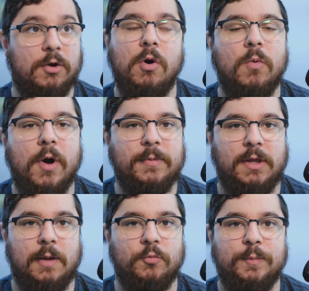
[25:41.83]
a co-op
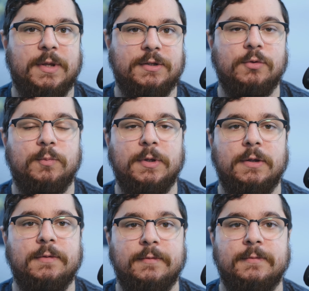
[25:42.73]
game with
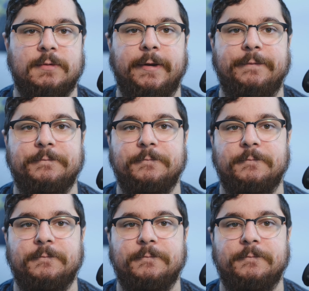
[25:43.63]
P2P. Okay.